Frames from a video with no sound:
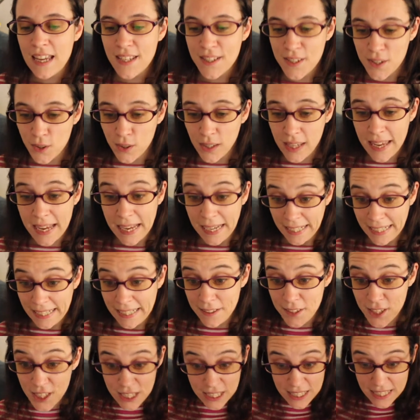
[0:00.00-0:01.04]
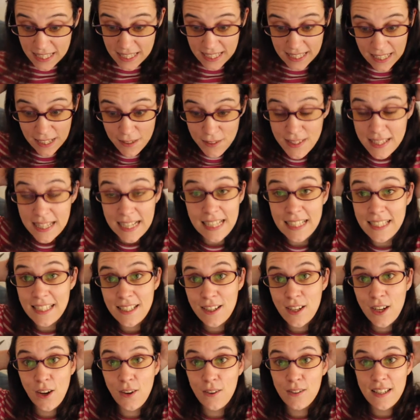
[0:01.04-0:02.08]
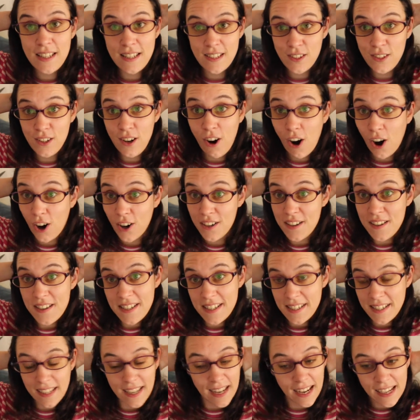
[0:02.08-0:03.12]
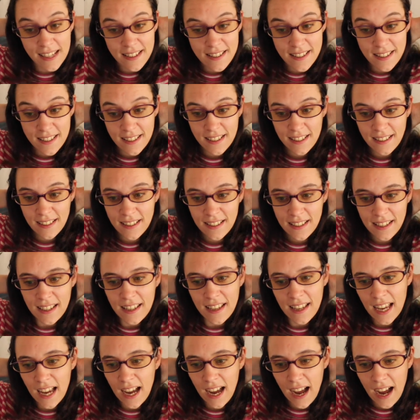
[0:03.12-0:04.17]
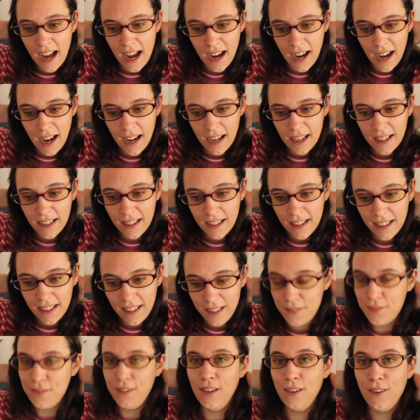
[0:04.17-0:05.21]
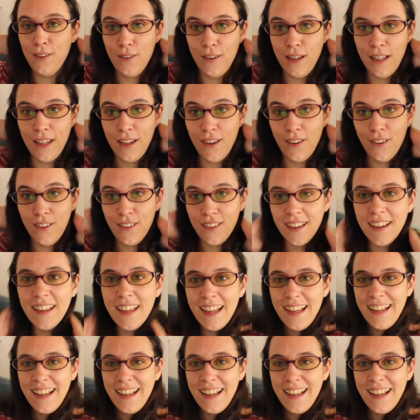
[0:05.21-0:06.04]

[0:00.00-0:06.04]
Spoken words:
So yeah, it just, is that count as an artist date? It felt really good.